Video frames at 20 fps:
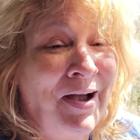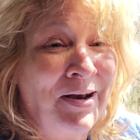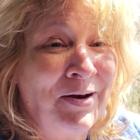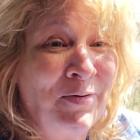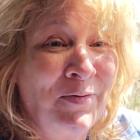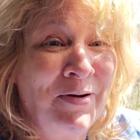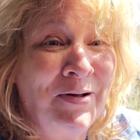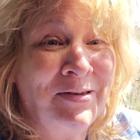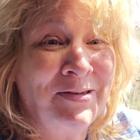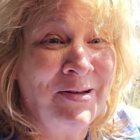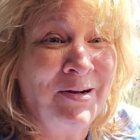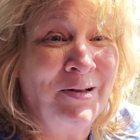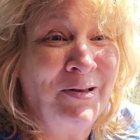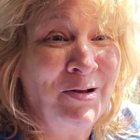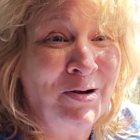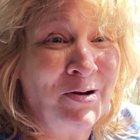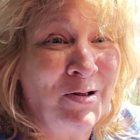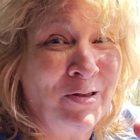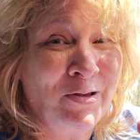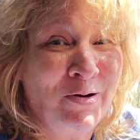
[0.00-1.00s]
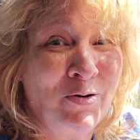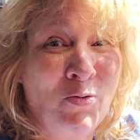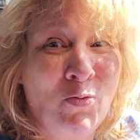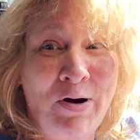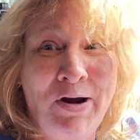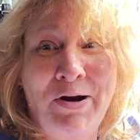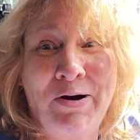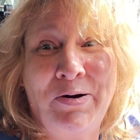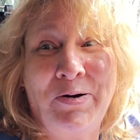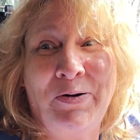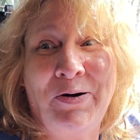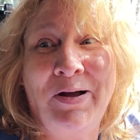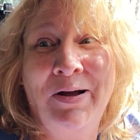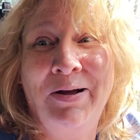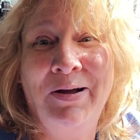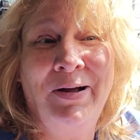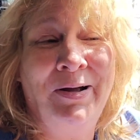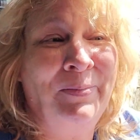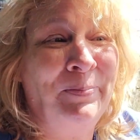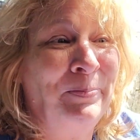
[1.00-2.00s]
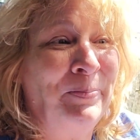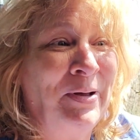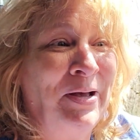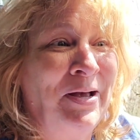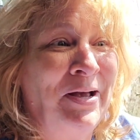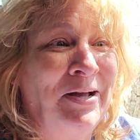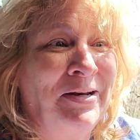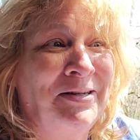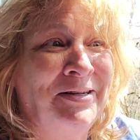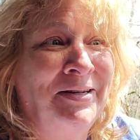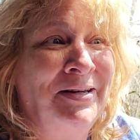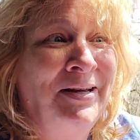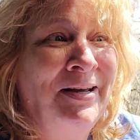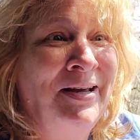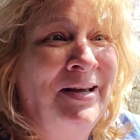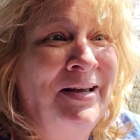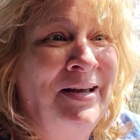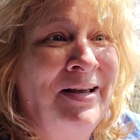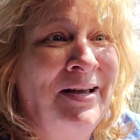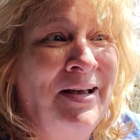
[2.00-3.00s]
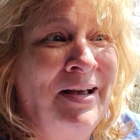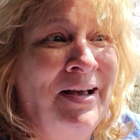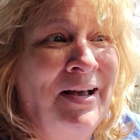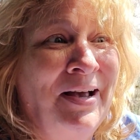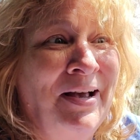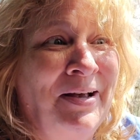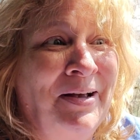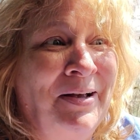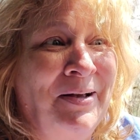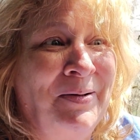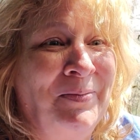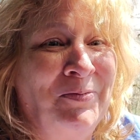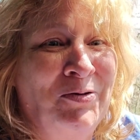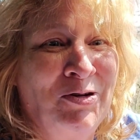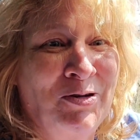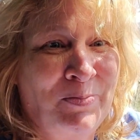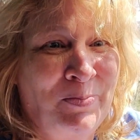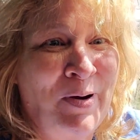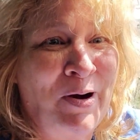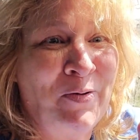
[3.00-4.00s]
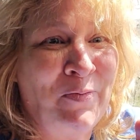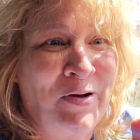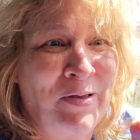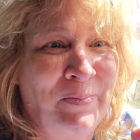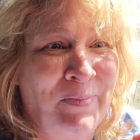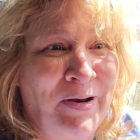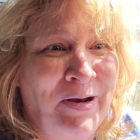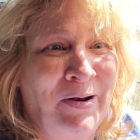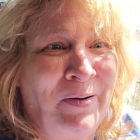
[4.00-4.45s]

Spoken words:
I know it's going to look a little weird, but just bear with me.